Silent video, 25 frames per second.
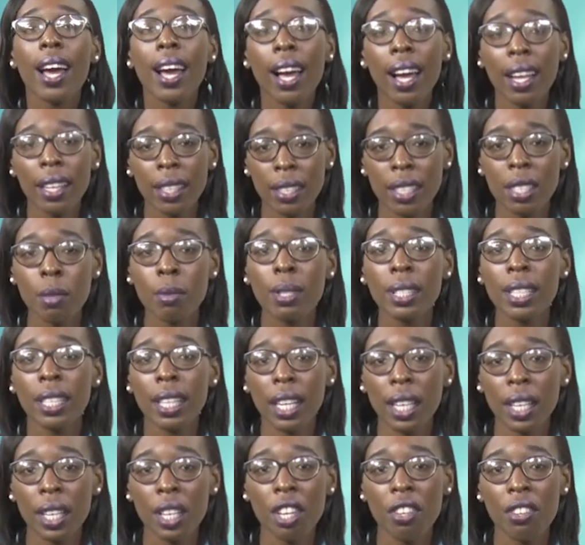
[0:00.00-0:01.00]
a little bit
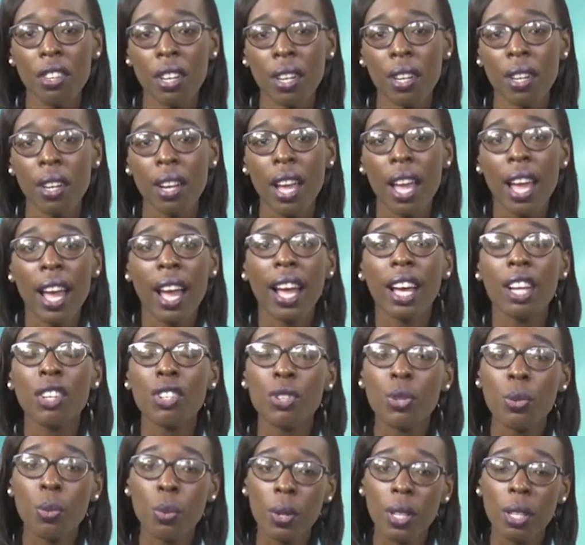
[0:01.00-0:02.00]
clearer, and
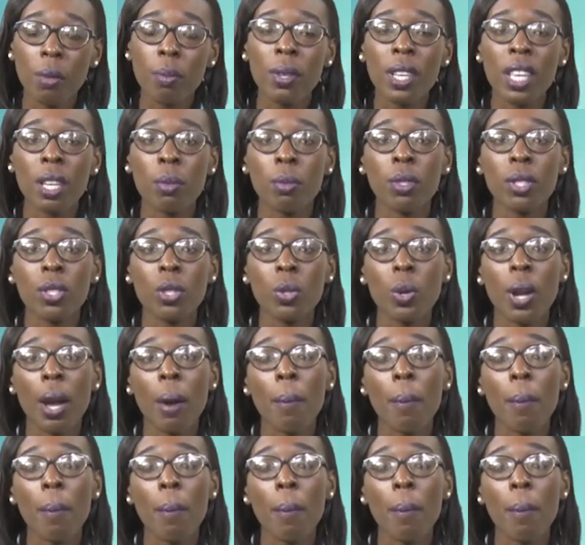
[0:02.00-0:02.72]
you will be able to